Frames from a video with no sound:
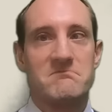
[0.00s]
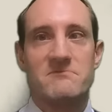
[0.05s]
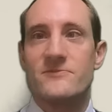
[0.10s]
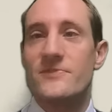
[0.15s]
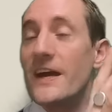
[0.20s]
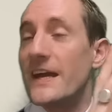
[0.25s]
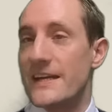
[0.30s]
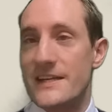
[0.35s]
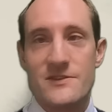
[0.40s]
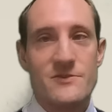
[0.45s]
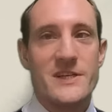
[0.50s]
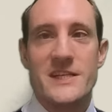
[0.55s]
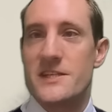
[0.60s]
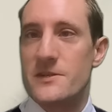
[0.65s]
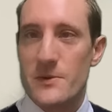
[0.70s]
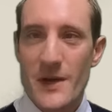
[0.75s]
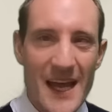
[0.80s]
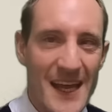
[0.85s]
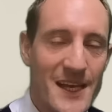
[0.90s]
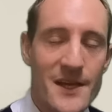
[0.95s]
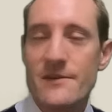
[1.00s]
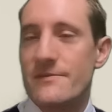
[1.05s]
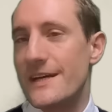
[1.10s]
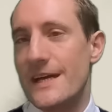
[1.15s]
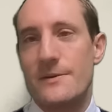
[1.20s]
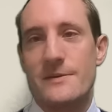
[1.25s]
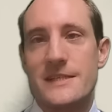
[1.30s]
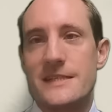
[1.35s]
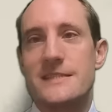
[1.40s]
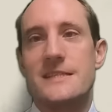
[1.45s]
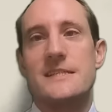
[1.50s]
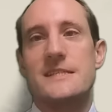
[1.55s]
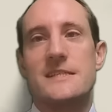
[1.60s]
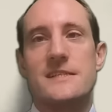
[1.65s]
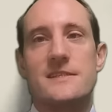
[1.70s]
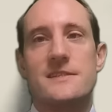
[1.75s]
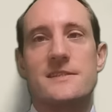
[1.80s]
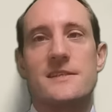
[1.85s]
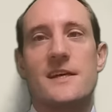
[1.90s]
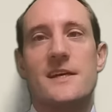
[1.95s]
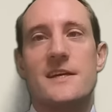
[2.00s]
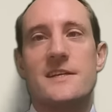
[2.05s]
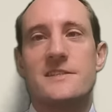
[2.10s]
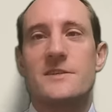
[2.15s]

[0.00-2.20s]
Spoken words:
factor into any of our decisions.